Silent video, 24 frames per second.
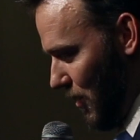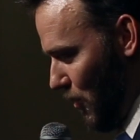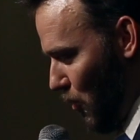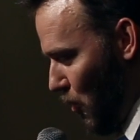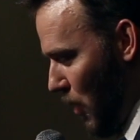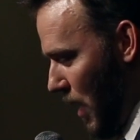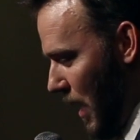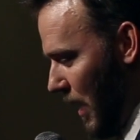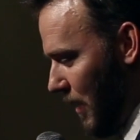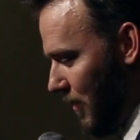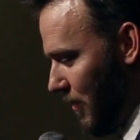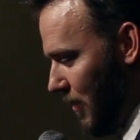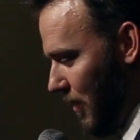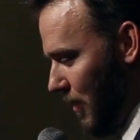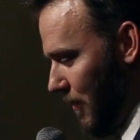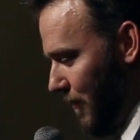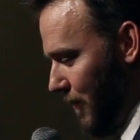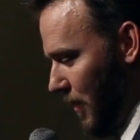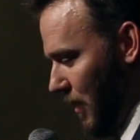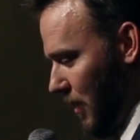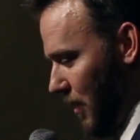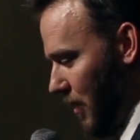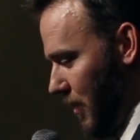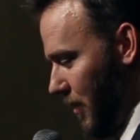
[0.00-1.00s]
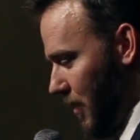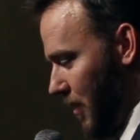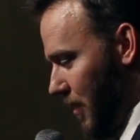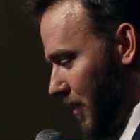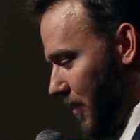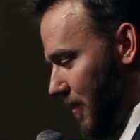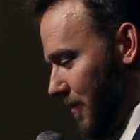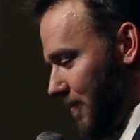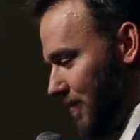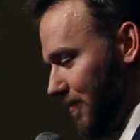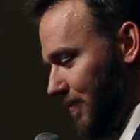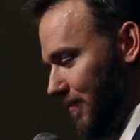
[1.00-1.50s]
Why is he a villain
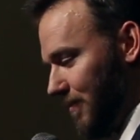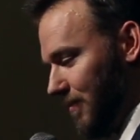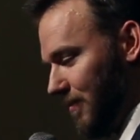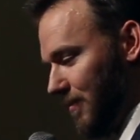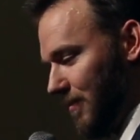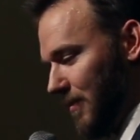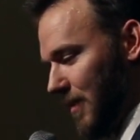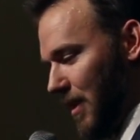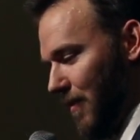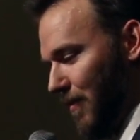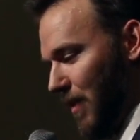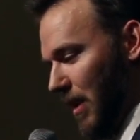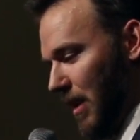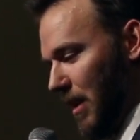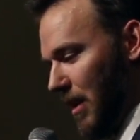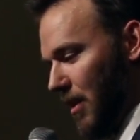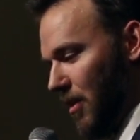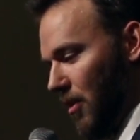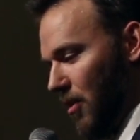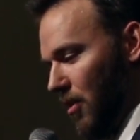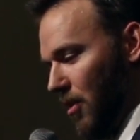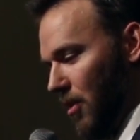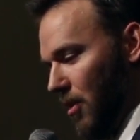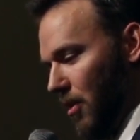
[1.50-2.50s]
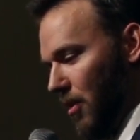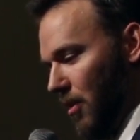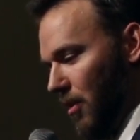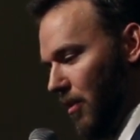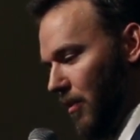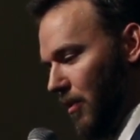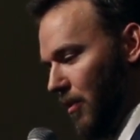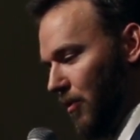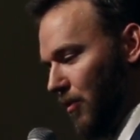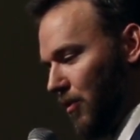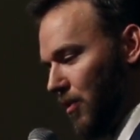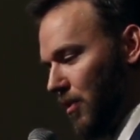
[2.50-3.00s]
then? If he did
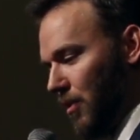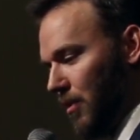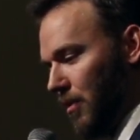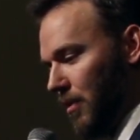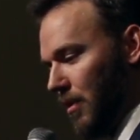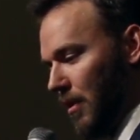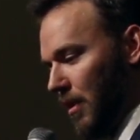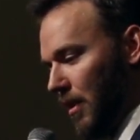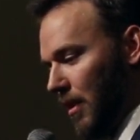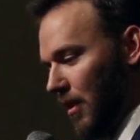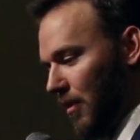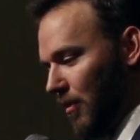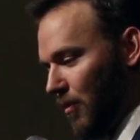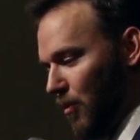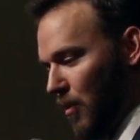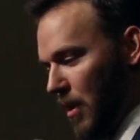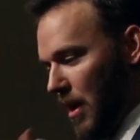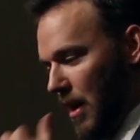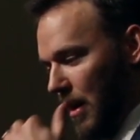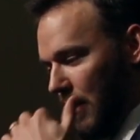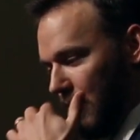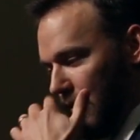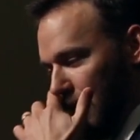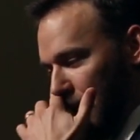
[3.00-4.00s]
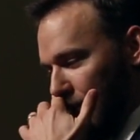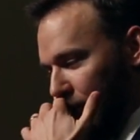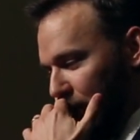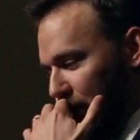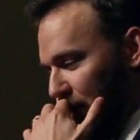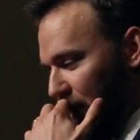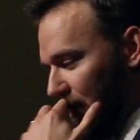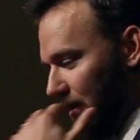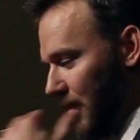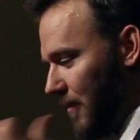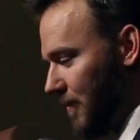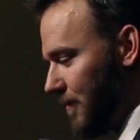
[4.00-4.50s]
all those good things, why is he a
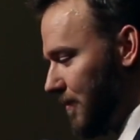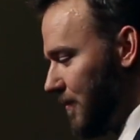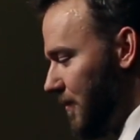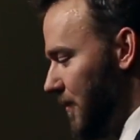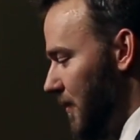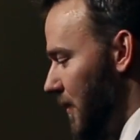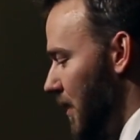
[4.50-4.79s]
villain?